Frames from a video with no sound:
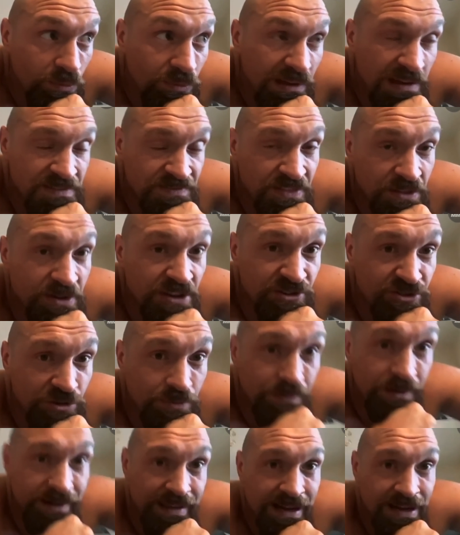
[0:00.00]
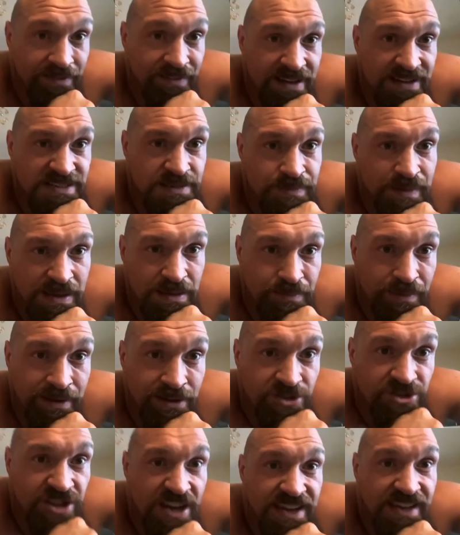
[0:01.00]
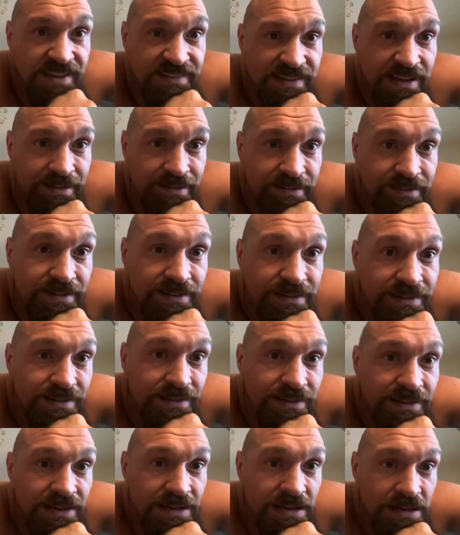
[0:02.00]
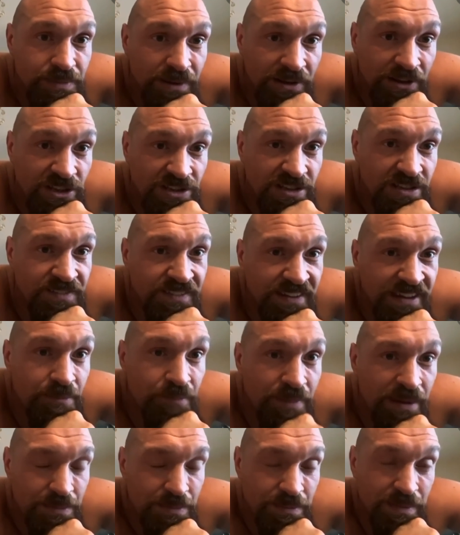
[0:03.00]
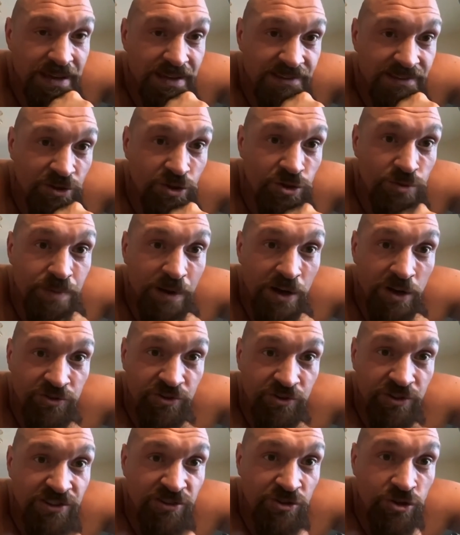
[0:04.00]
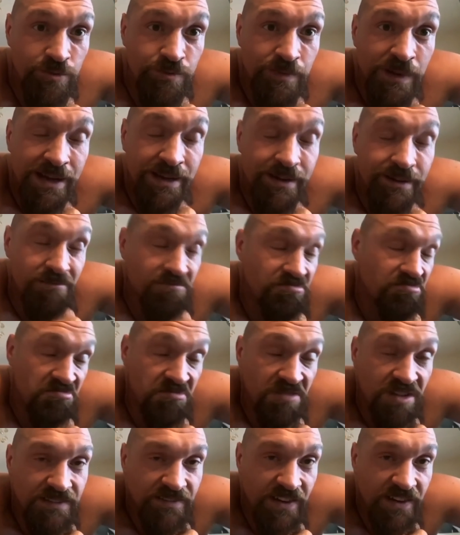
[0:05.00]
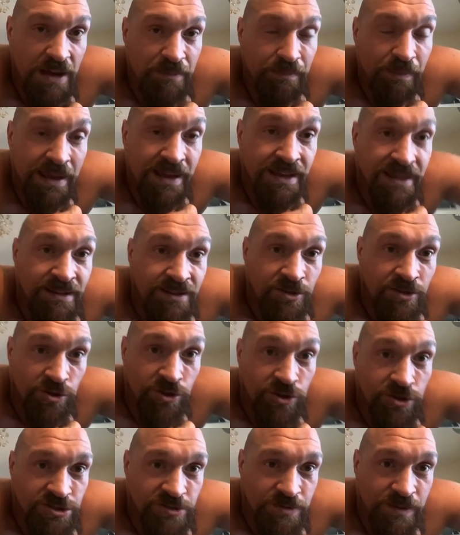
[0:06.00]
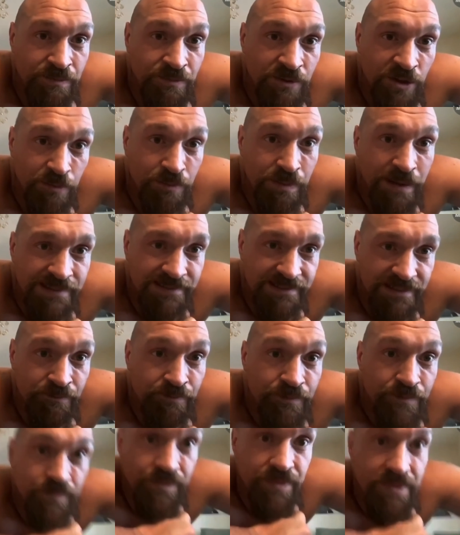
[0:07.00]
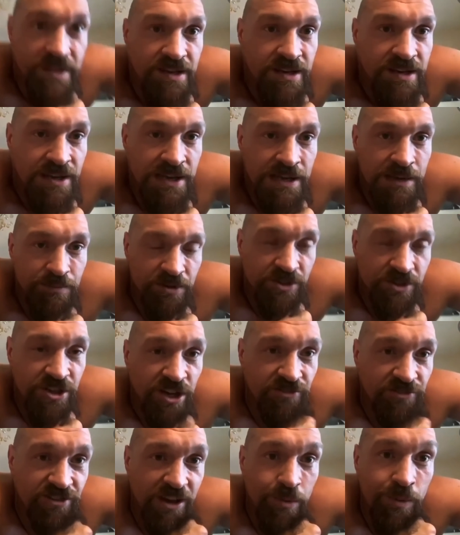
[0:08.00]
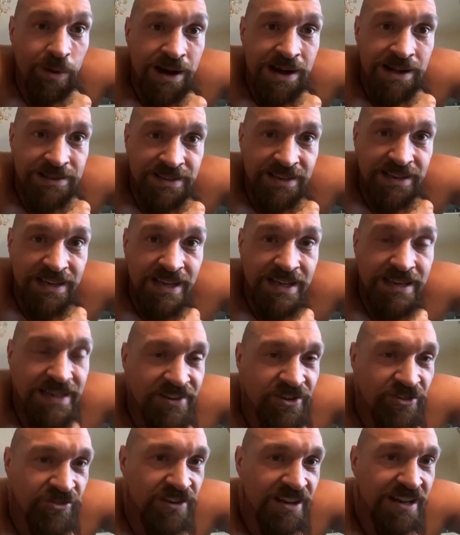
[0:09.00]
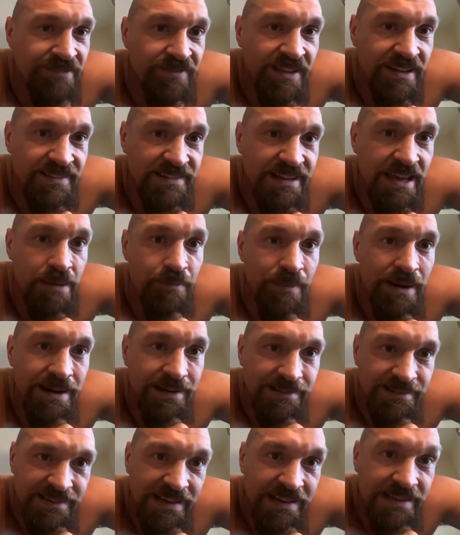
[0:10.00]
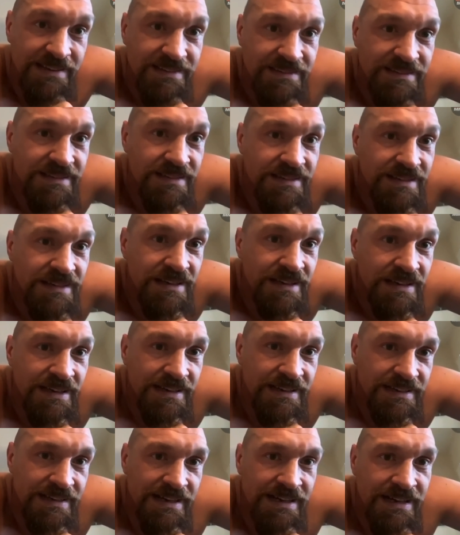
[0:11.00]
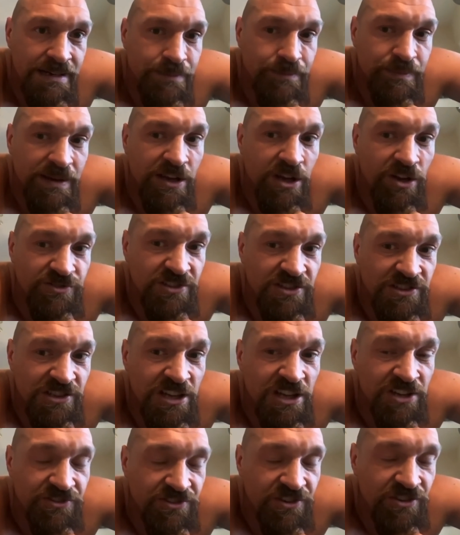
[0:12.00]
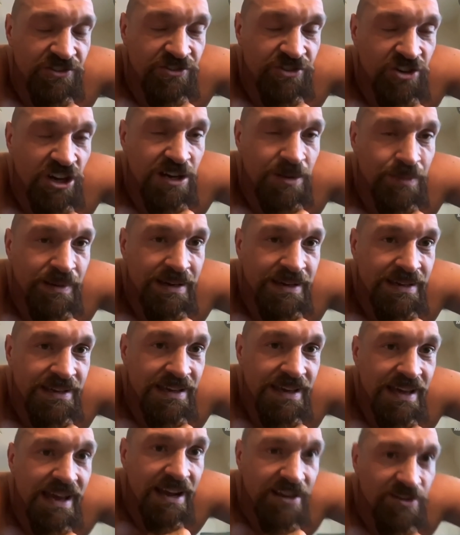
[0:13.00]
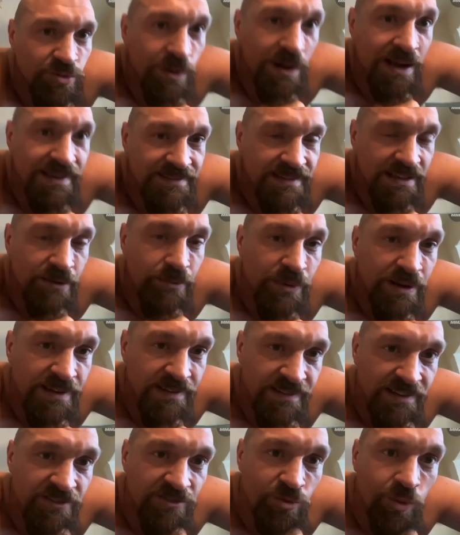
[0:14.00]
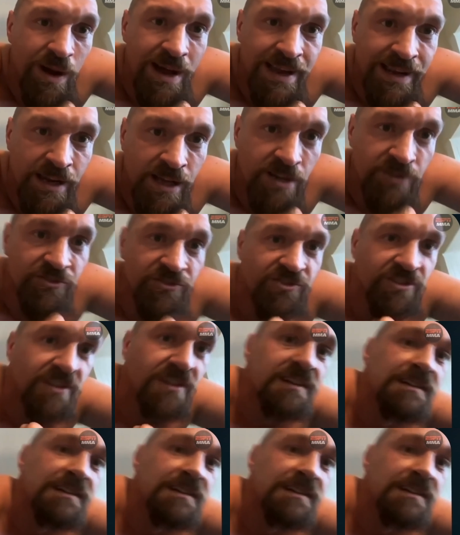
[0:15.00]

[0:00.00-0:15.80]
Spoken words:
If there is somebody out there to beat me, I'll shake his hand. Because if he can beat me, he's a good boxer, he's a good man. Fair play. Good luck to him. God bless him. But Deontay Wilder clearly doesn't have that same mindset. And because he's lost, there's got to be X, Y, and Z reasons why he lost.